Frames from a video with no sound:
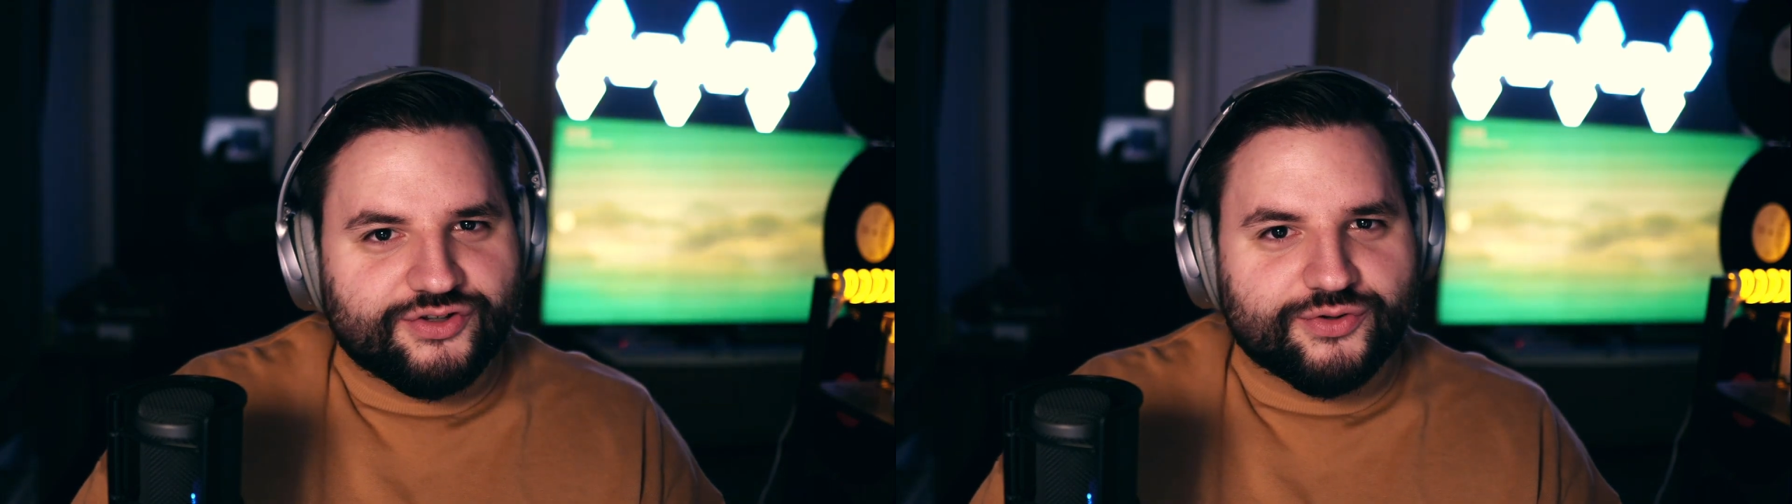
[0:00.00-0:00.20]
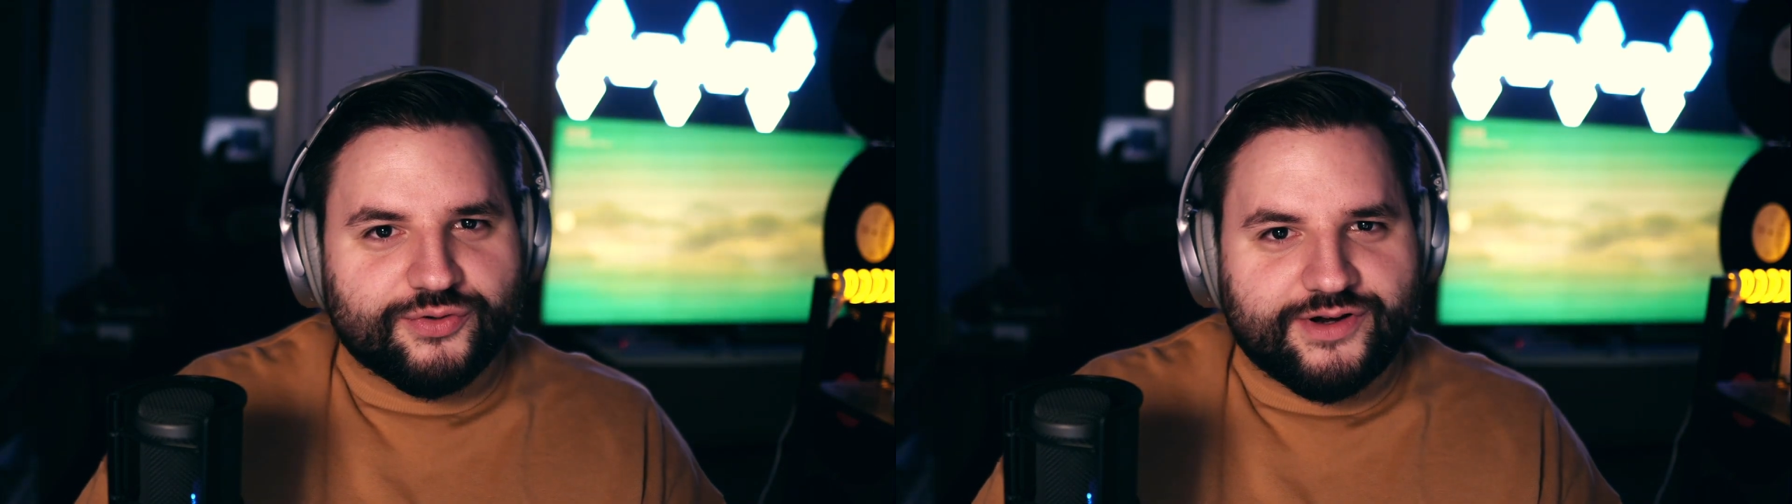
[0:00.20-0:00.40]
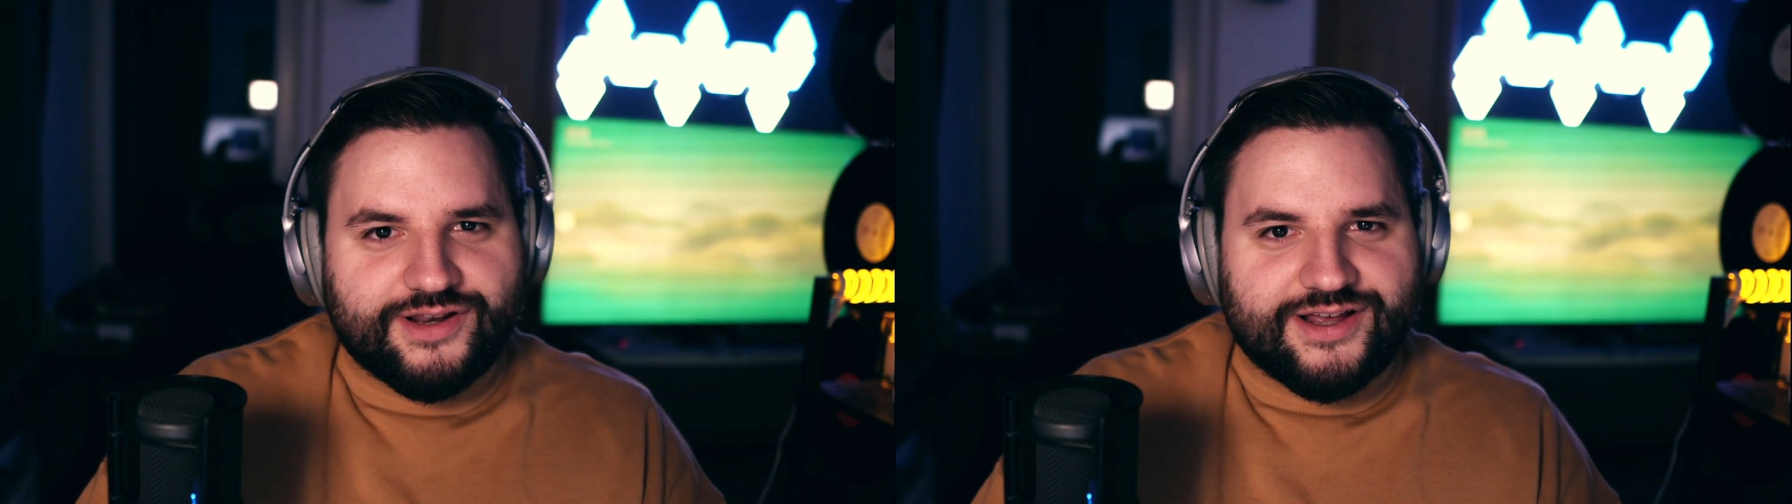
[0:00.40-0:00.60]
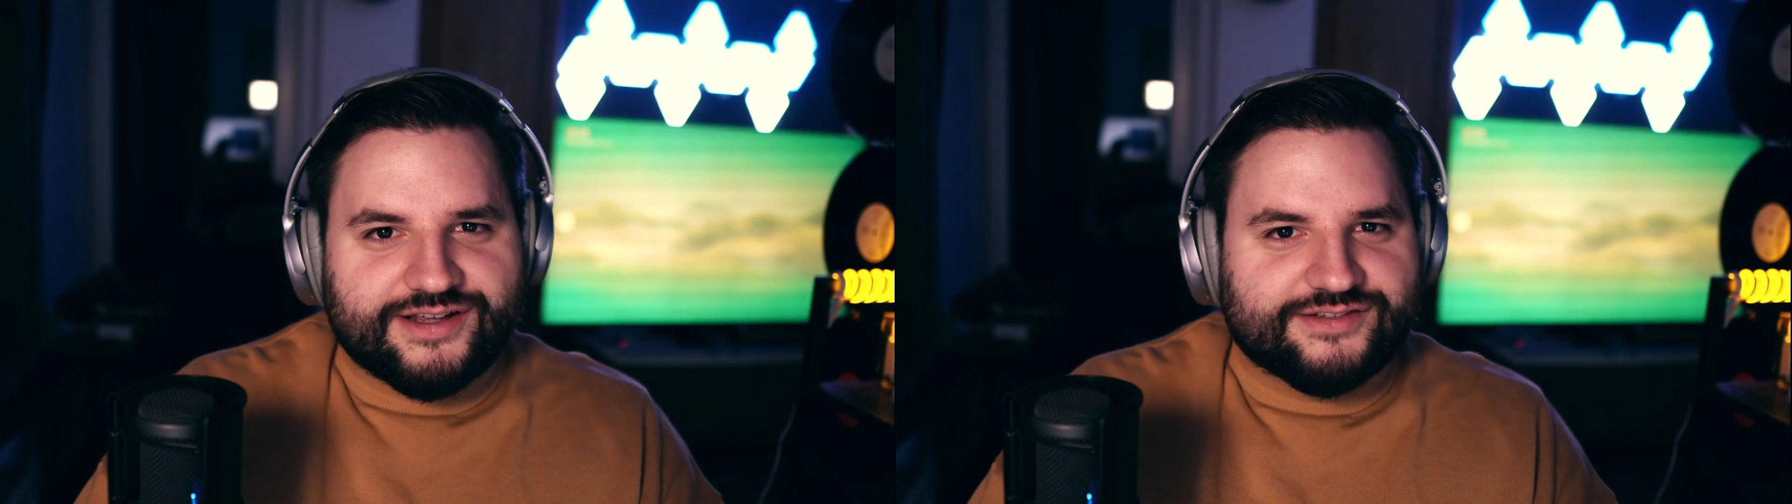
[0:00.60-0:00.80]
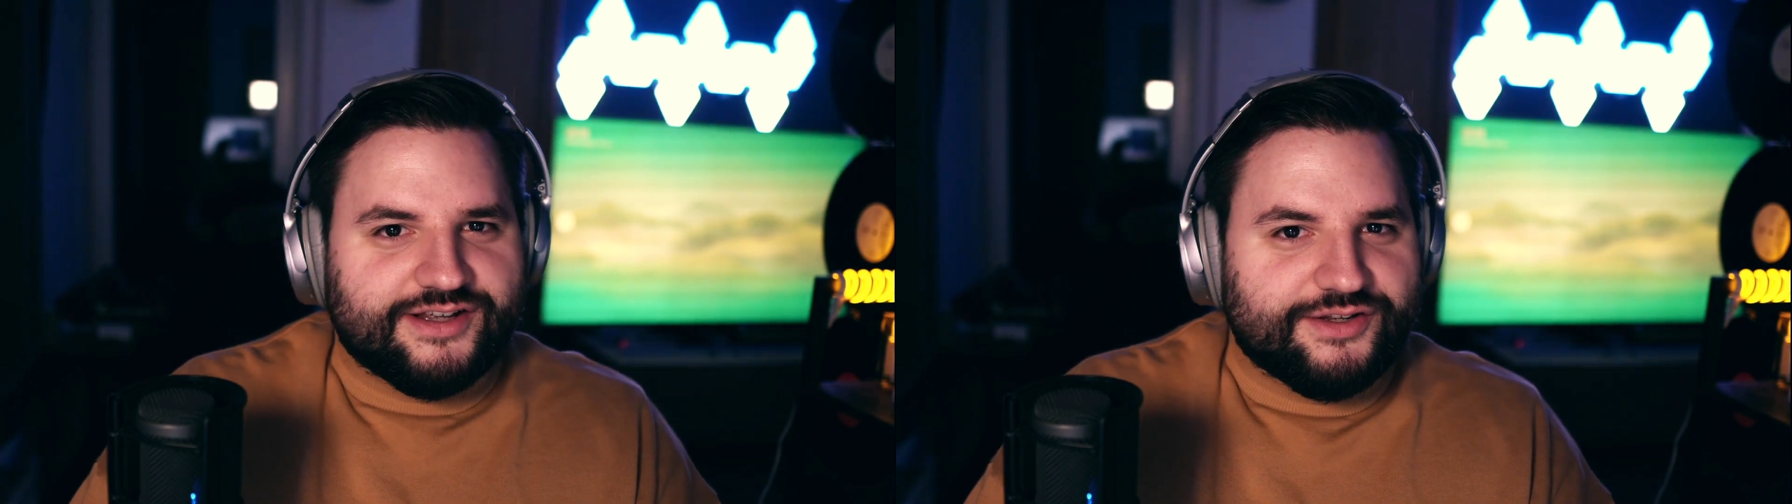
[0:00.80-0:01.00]
you
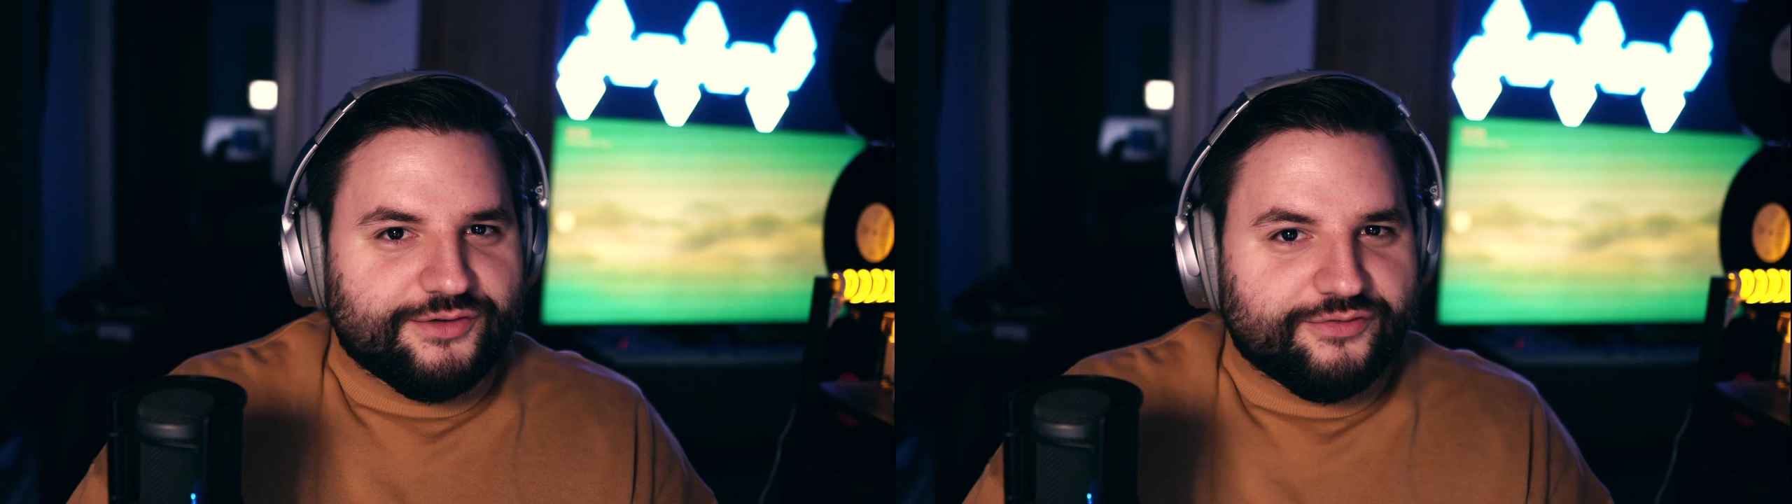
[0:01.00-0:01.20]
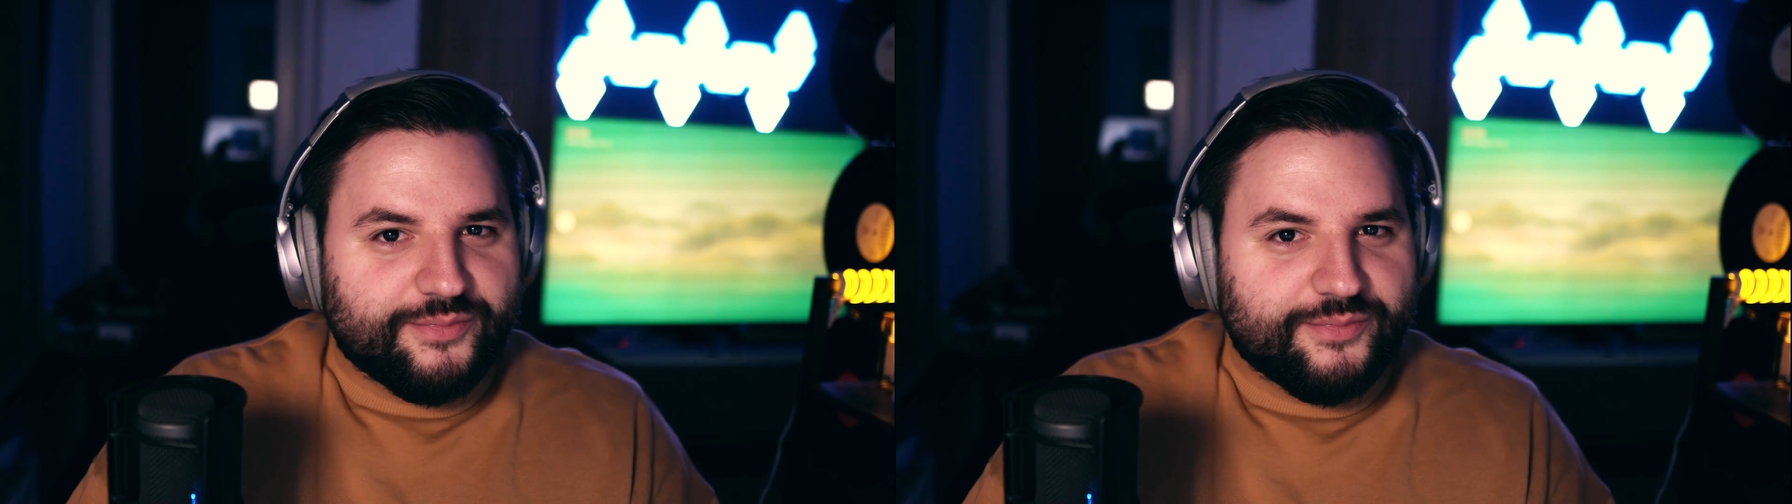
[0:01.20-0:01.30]
realize that you've